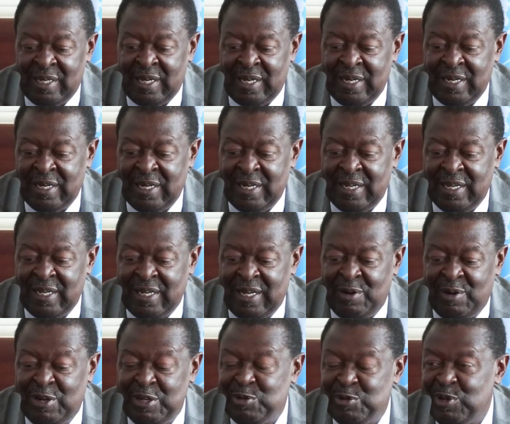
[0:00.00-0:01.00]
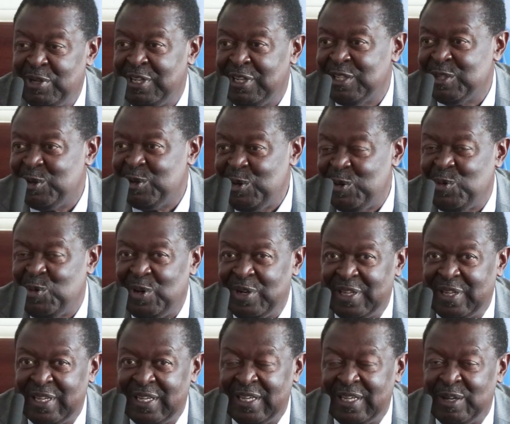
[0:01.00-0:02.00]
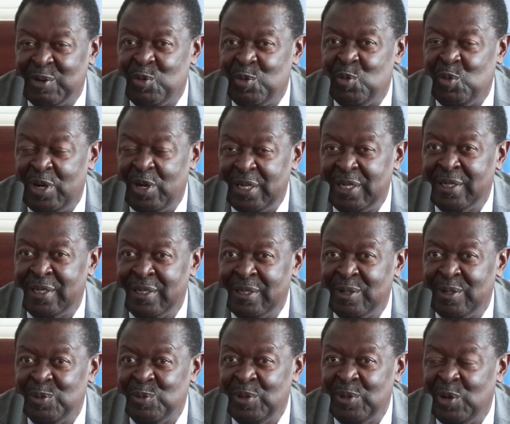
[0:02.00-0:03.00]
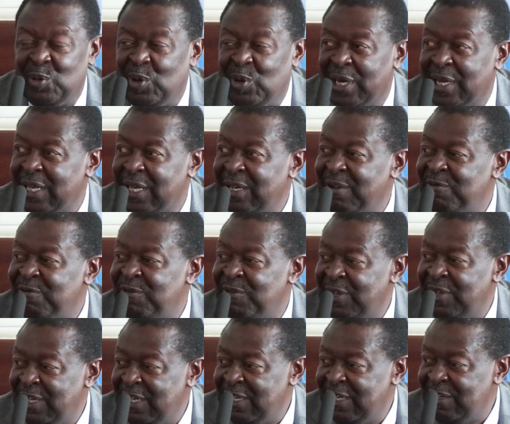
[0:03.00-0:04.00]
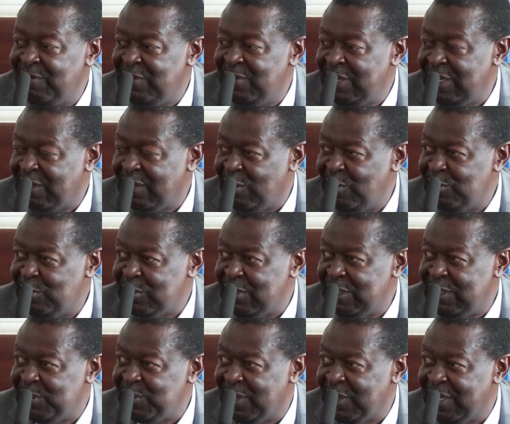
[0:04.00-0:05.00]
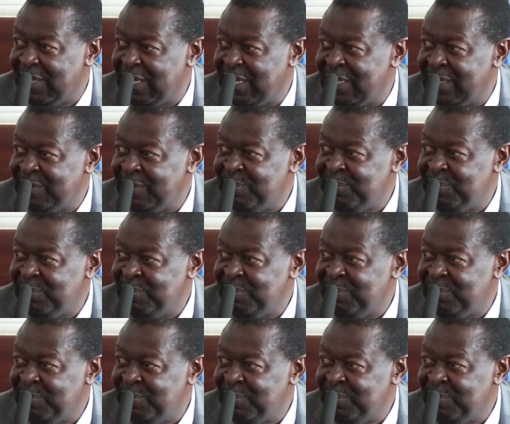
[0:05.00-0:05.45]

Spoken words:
And I want to underscore one thing. One, we are working very, very closely together.